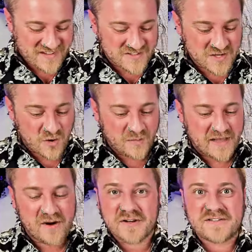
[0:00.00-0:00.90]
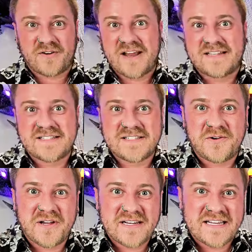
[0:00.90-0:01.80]
So, my Aries friends, let's go
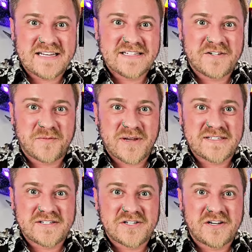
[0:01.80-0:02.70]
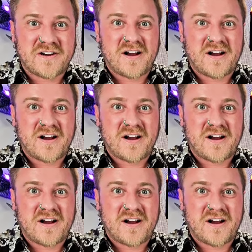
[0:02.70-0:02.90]
ahead and get into your message here.